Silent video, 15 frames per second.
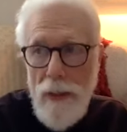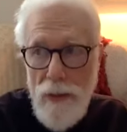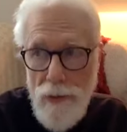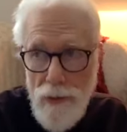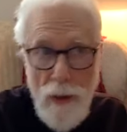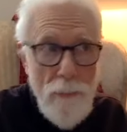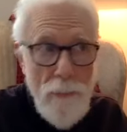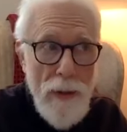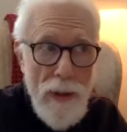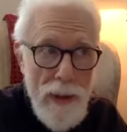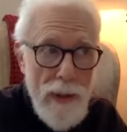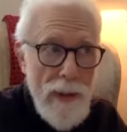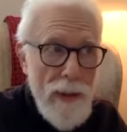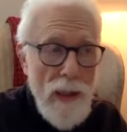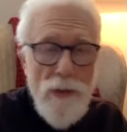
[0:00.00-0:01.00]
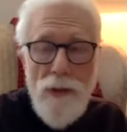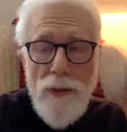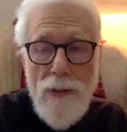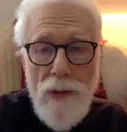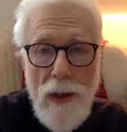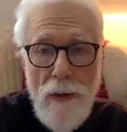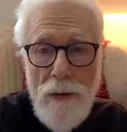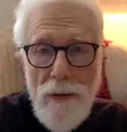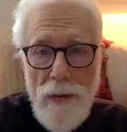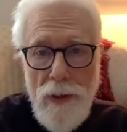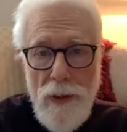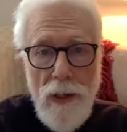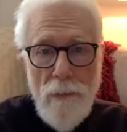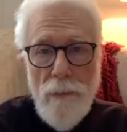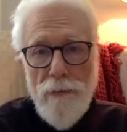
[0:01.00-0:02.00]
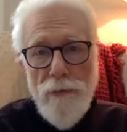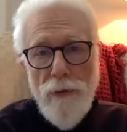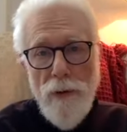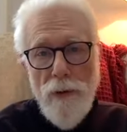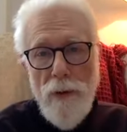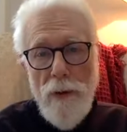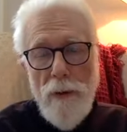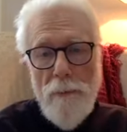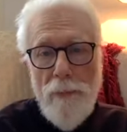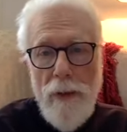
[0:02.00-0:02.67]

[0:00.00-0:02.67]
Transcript: somebody yesterday or the day before